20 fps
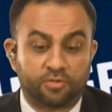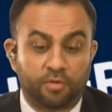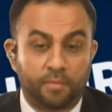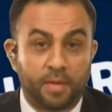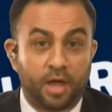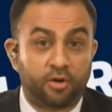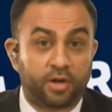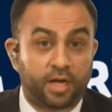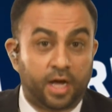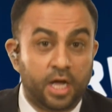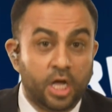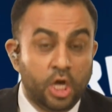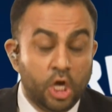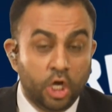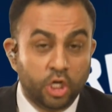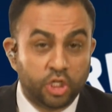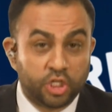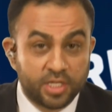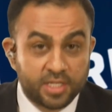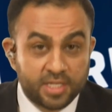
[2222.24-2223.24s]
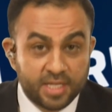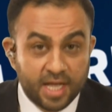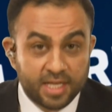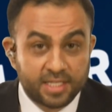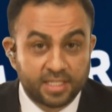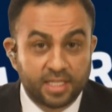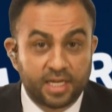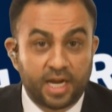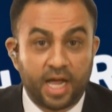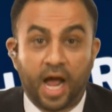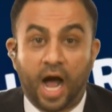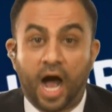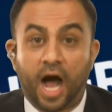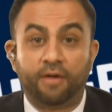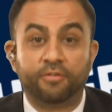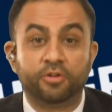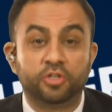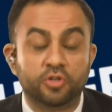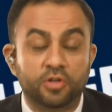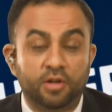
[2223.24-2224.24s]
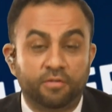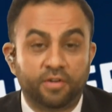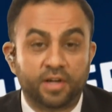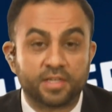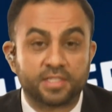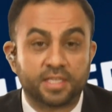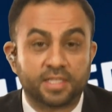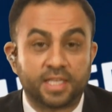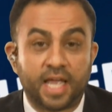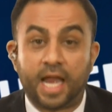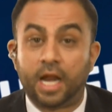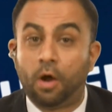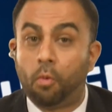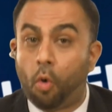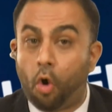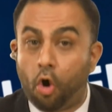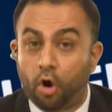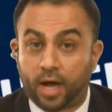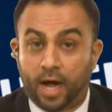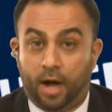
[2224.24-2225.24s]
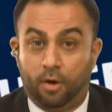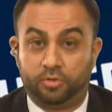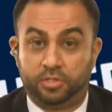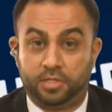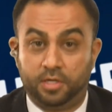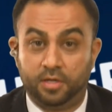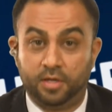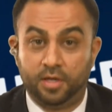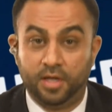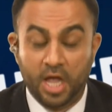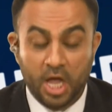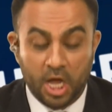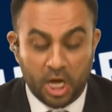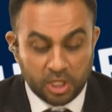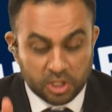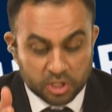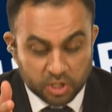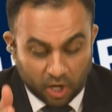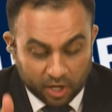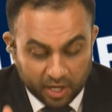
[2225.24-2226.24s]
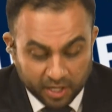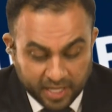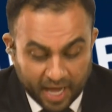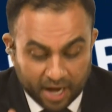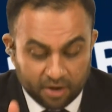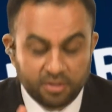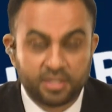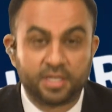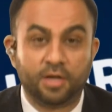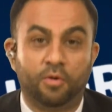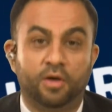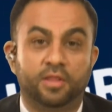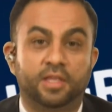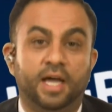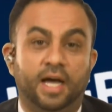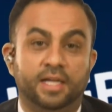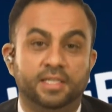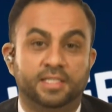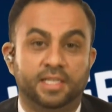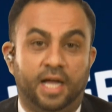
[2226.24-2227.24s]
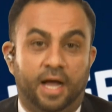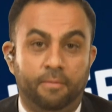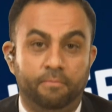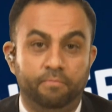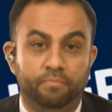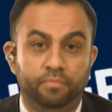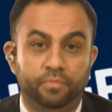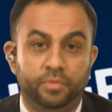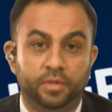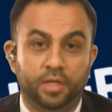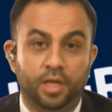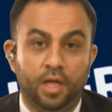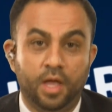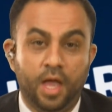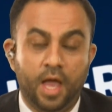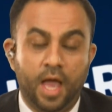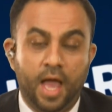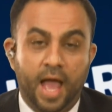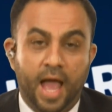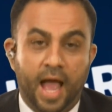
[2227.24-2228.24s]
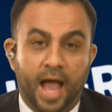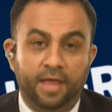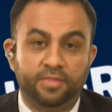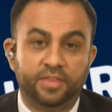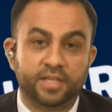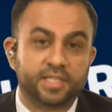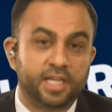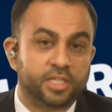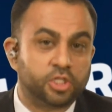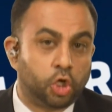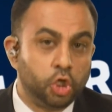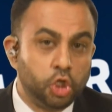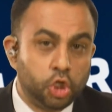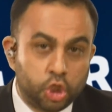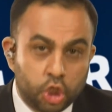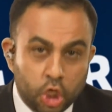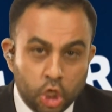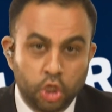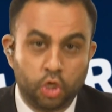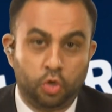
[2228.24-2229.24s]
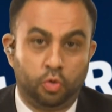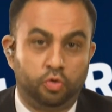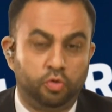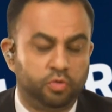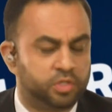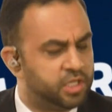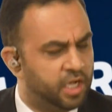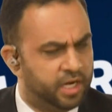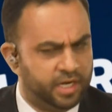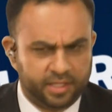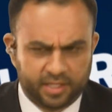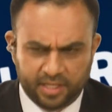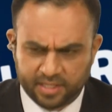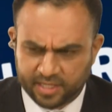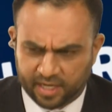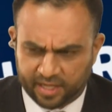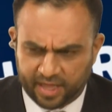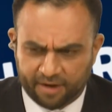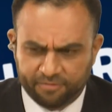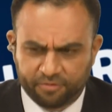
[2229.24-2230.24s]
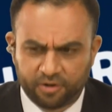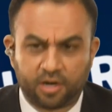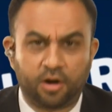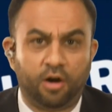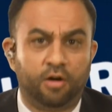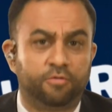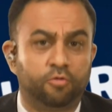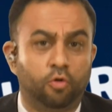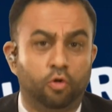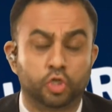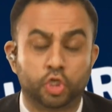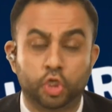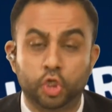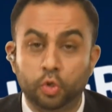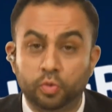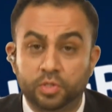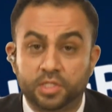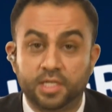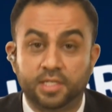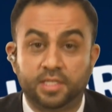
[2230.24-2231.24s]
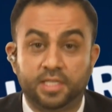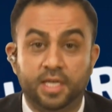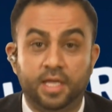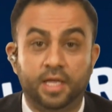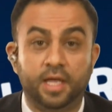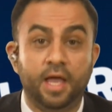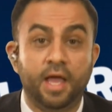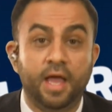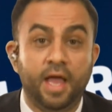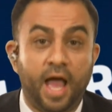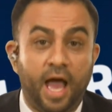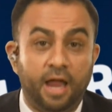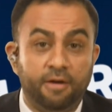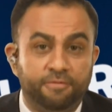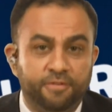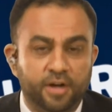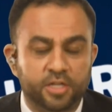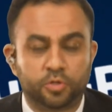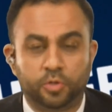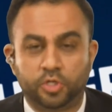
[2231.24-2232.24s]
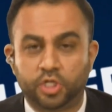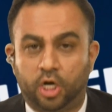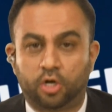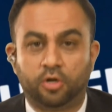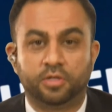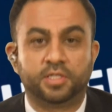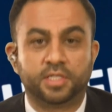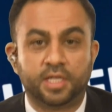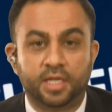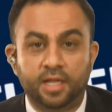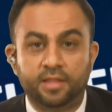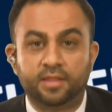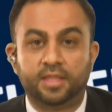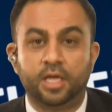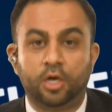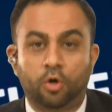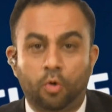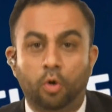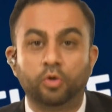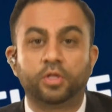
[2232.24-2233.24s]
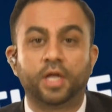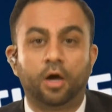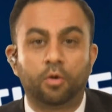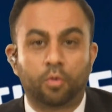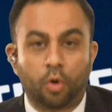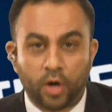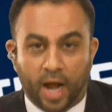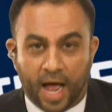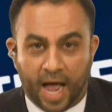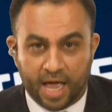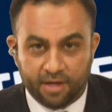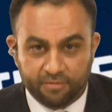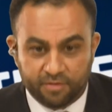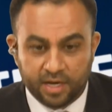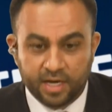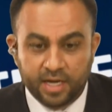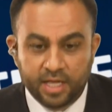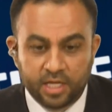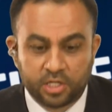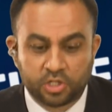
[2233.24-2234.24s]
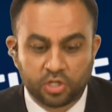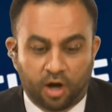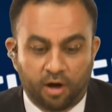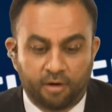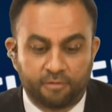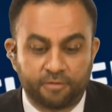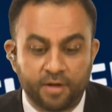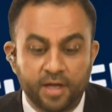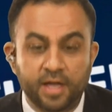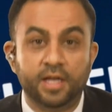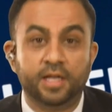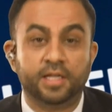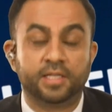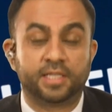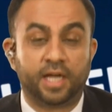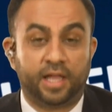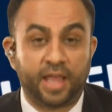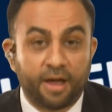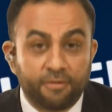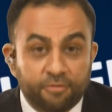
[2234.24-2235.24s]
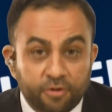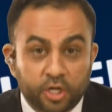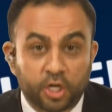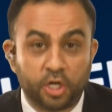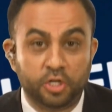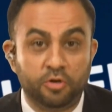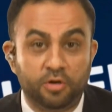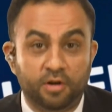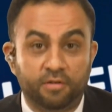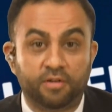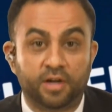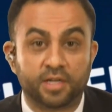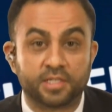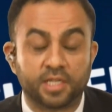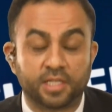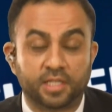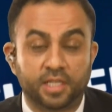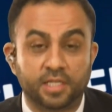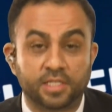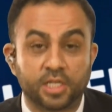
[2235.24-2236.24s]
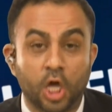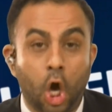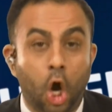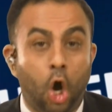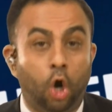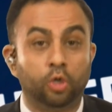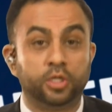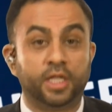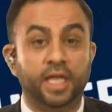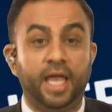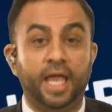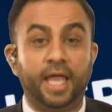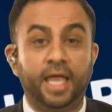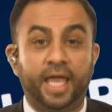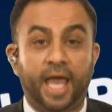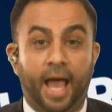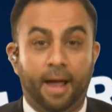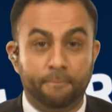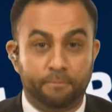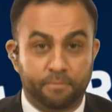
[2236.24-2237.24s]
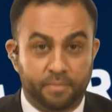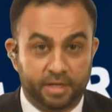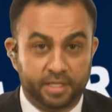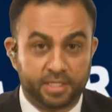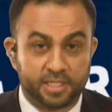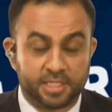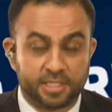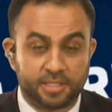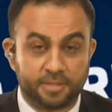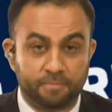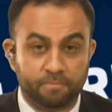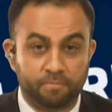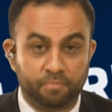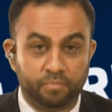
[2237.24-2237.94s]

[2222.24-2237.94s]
of America. Just yesterday, Harvard University had a walkout in solidarity with Gaza. And this has continued. You saw it in South Africa, of course, UCT and WITS, which are considered the quote-unquote Ivy Leagues of South African universities, holding encampments.